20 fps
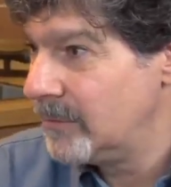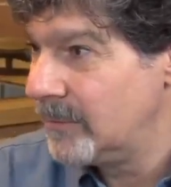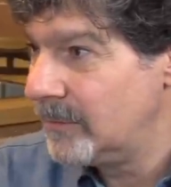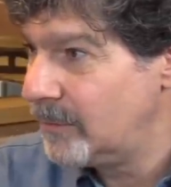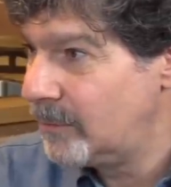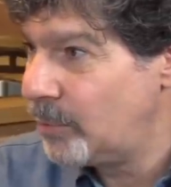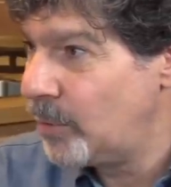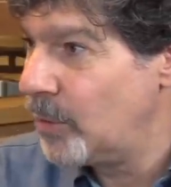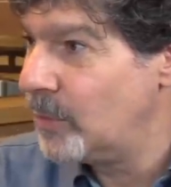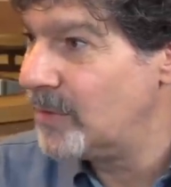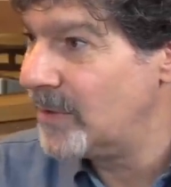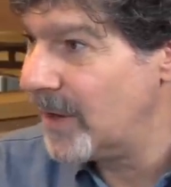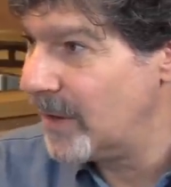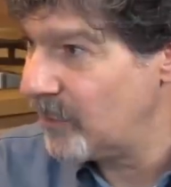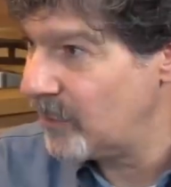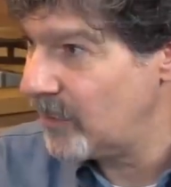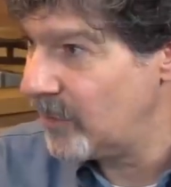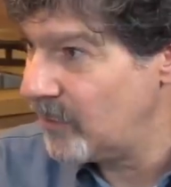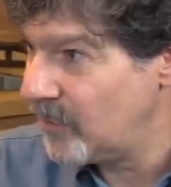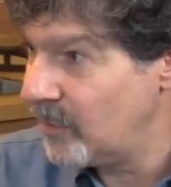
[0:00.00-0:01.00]

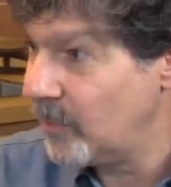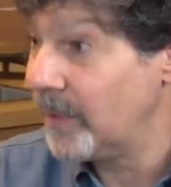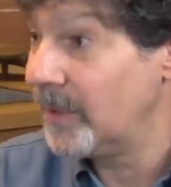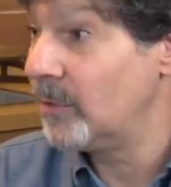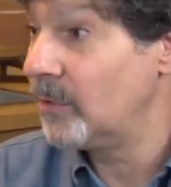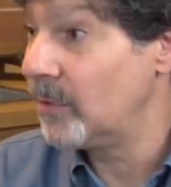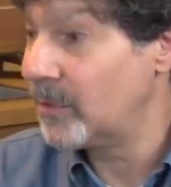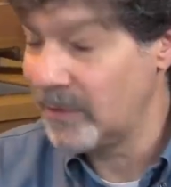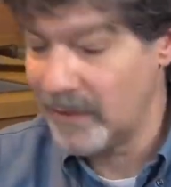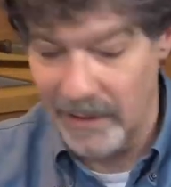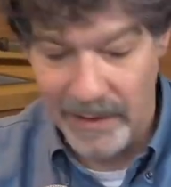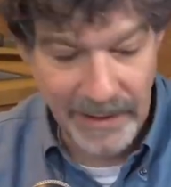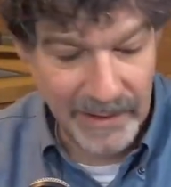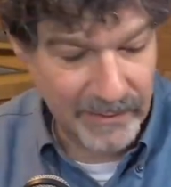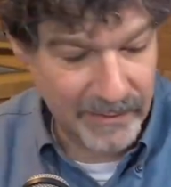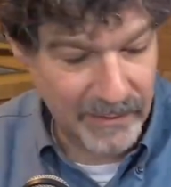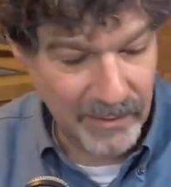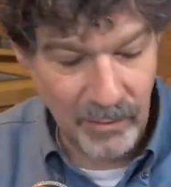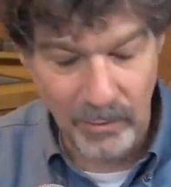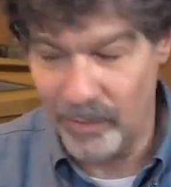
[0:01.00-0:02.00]
protest it. So it looked
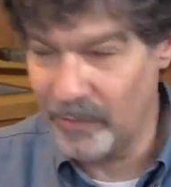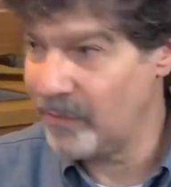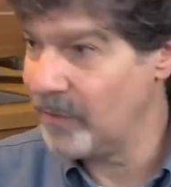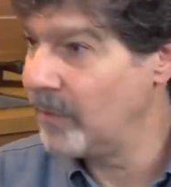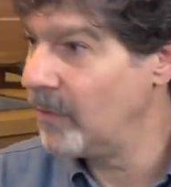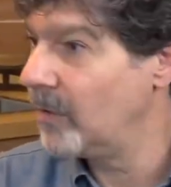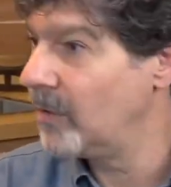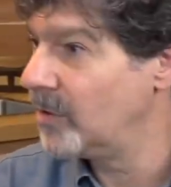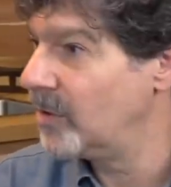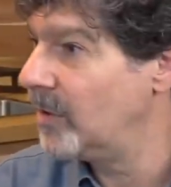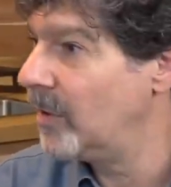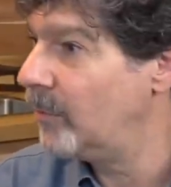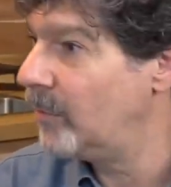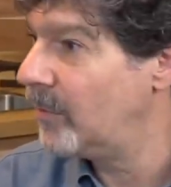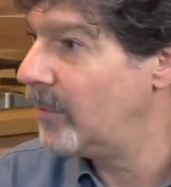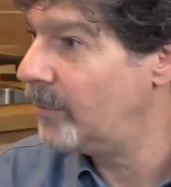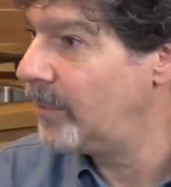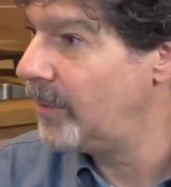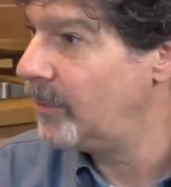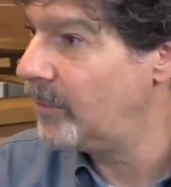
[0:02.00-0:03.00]
like there was a large number
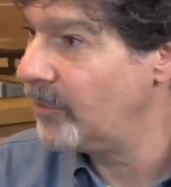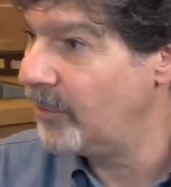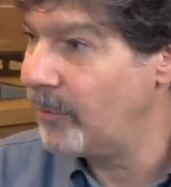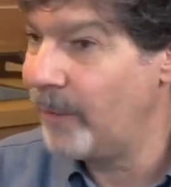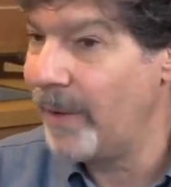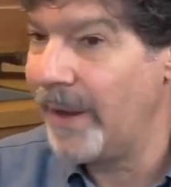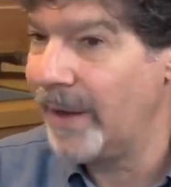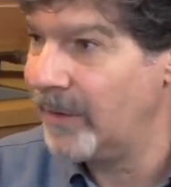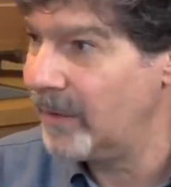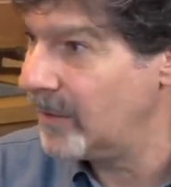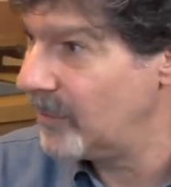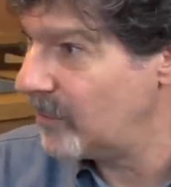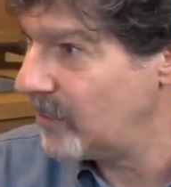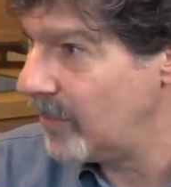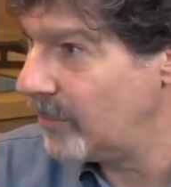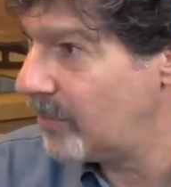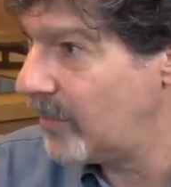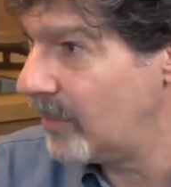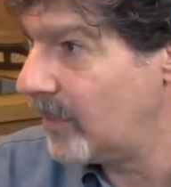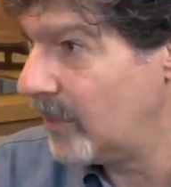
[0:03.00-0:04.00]
of people demanding
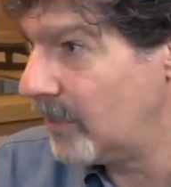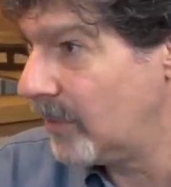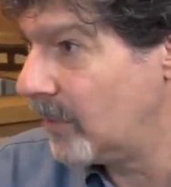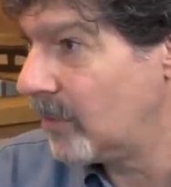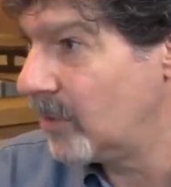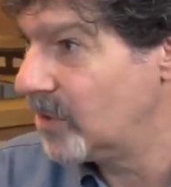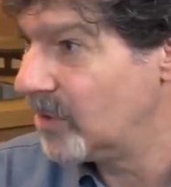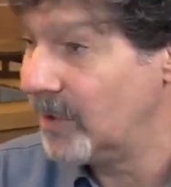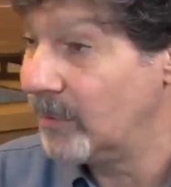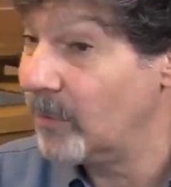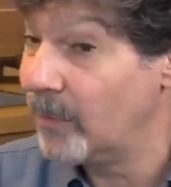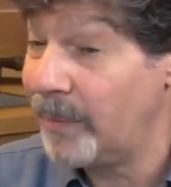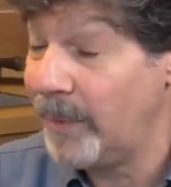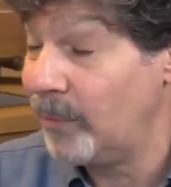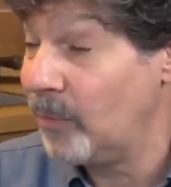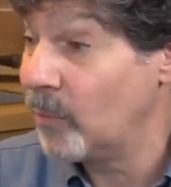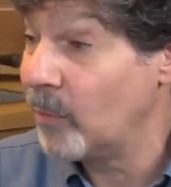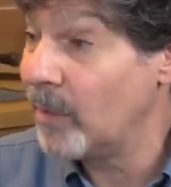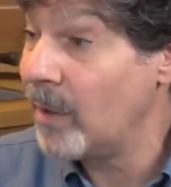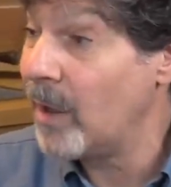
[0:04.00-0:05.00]
something that a large number of
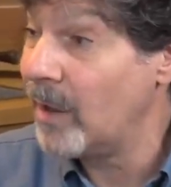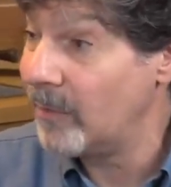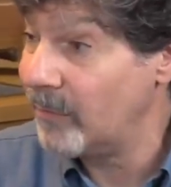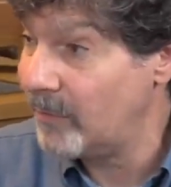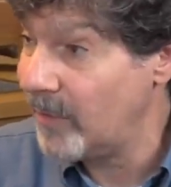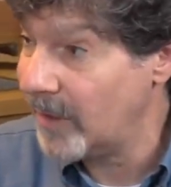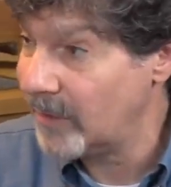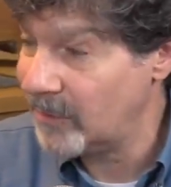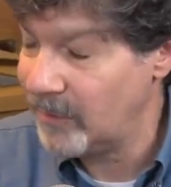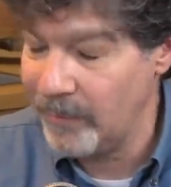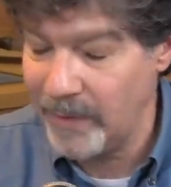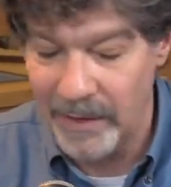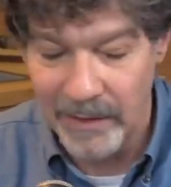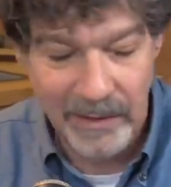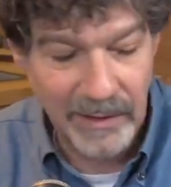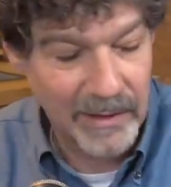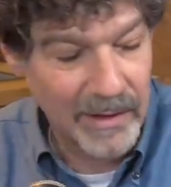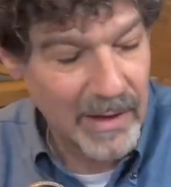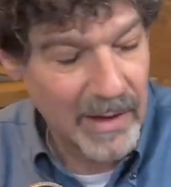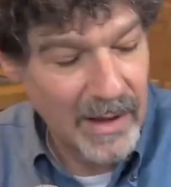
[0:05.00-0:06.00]
people were not, in fact,
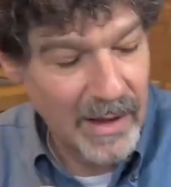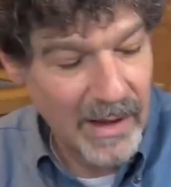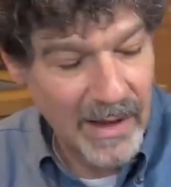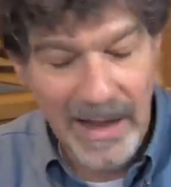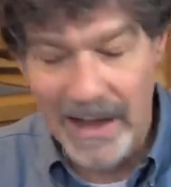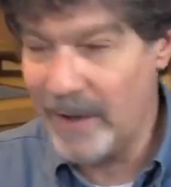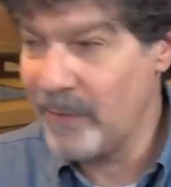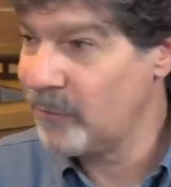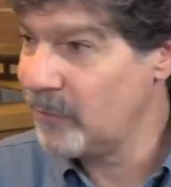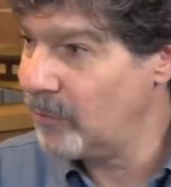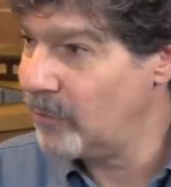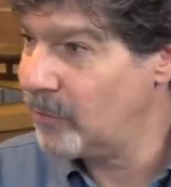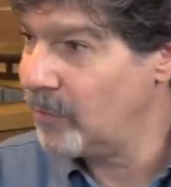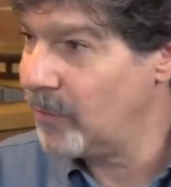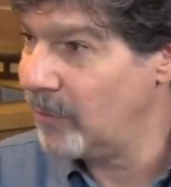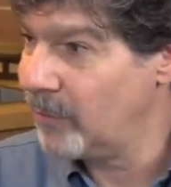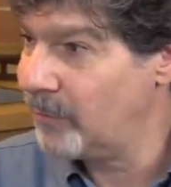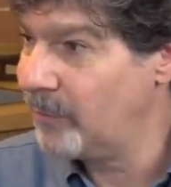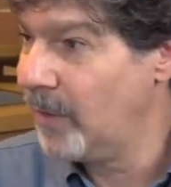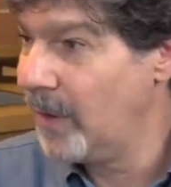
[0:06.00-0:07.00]
demanding.
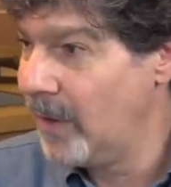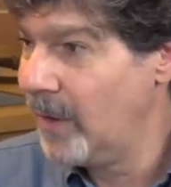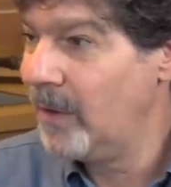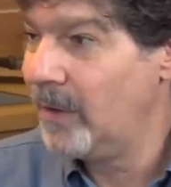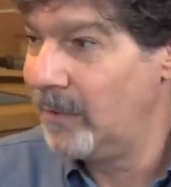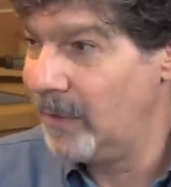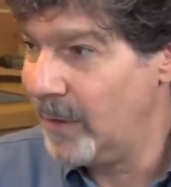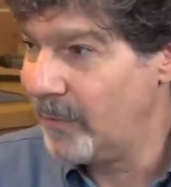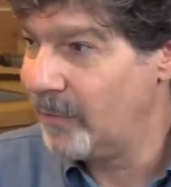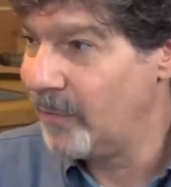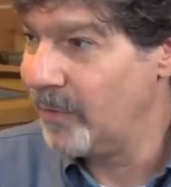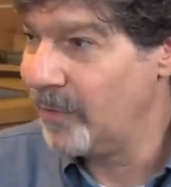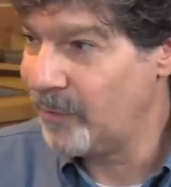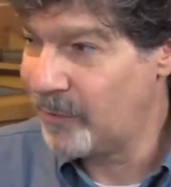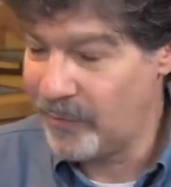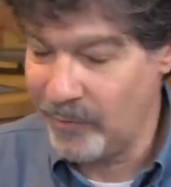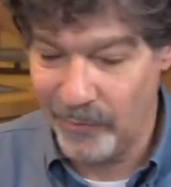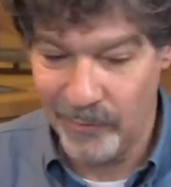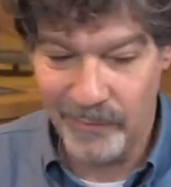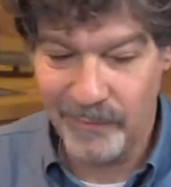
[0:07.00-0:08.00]
AstroTurf, reference
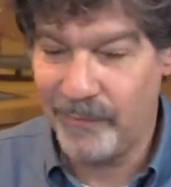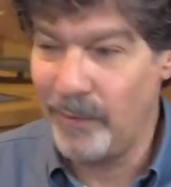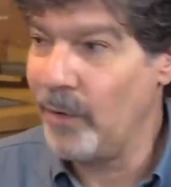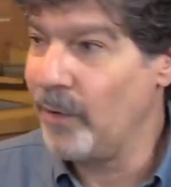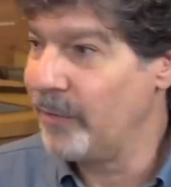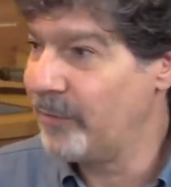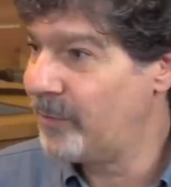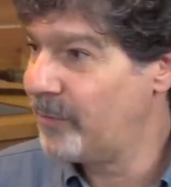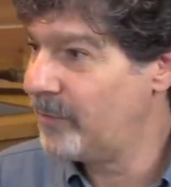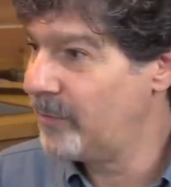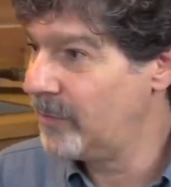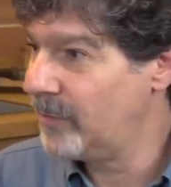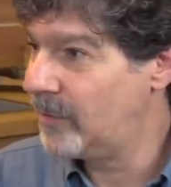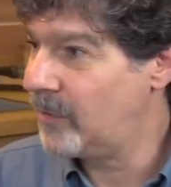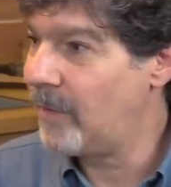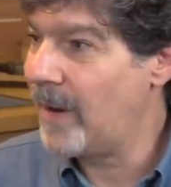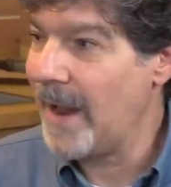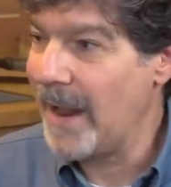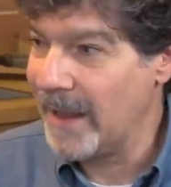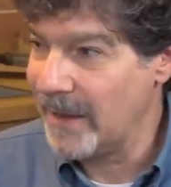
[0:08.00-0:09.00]
to false
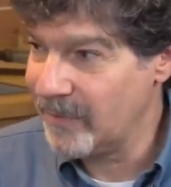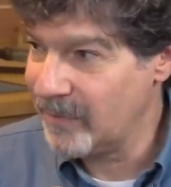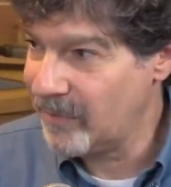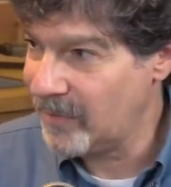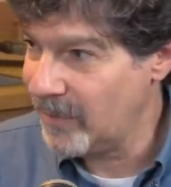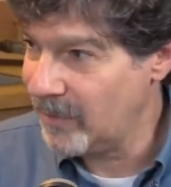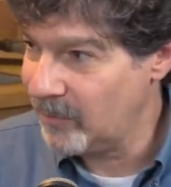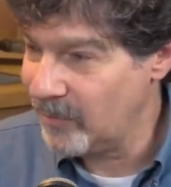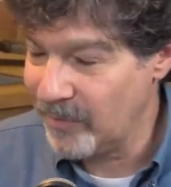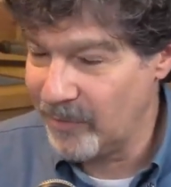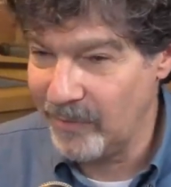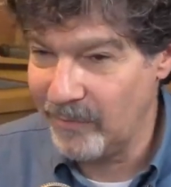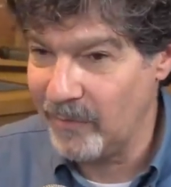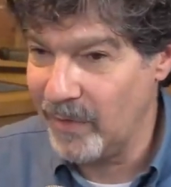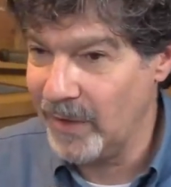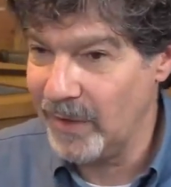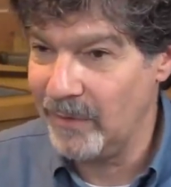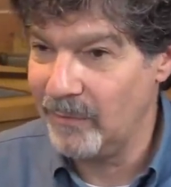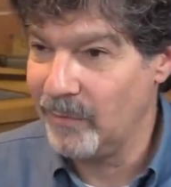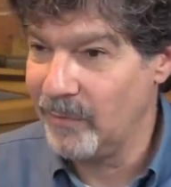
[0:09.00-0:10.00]
grass that was
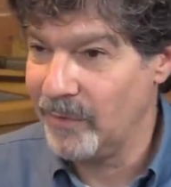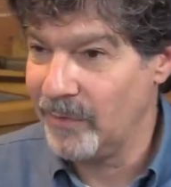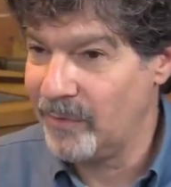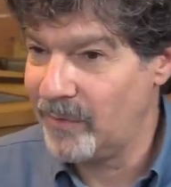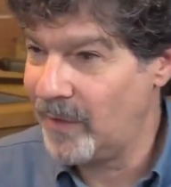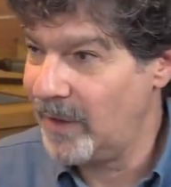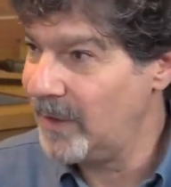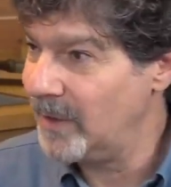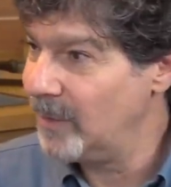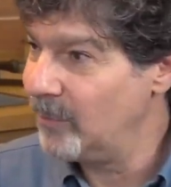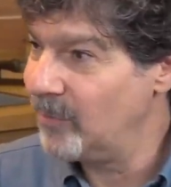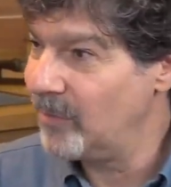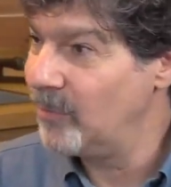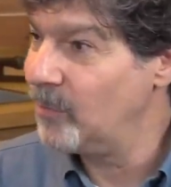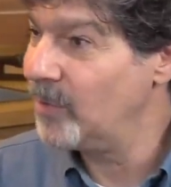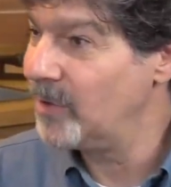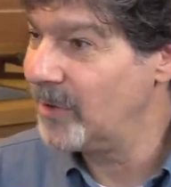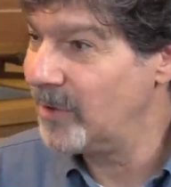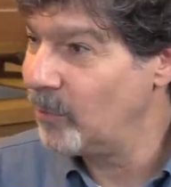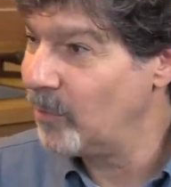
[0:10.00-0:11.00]
invented for stadiums in
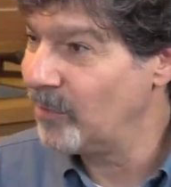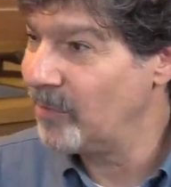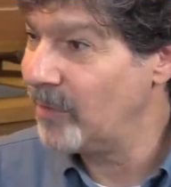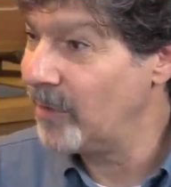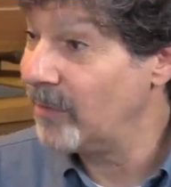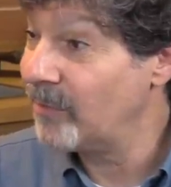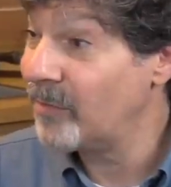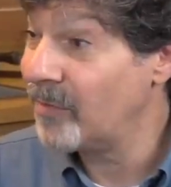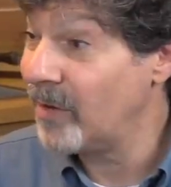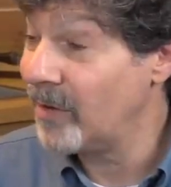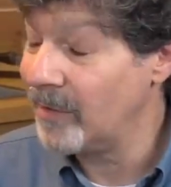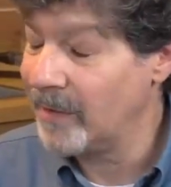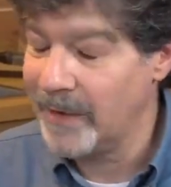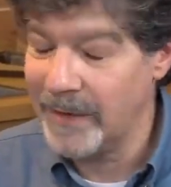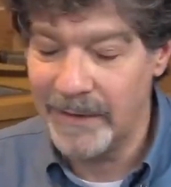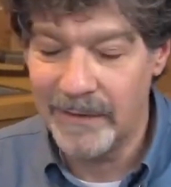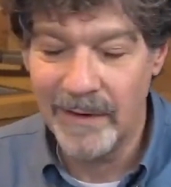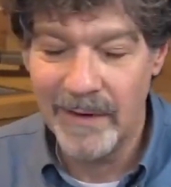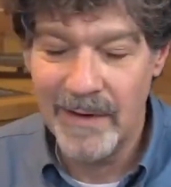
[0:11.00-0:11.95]
which there wasn't enough sunlight